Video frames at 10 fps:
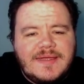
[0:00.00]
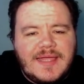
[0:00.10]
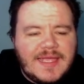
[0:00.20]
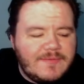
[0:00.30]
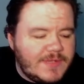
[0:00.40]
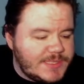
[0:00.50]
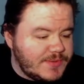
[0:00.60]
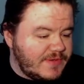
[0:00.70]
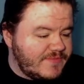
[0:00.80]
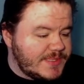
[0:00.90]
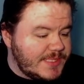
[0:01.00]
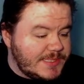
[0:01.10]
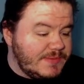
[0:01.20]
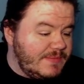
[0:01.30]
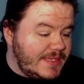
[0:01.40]
and what sort of
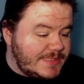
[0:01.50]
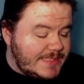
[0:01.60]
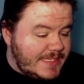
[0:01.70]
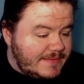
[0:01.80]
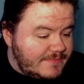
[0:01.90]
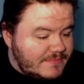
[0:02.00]
results we may see.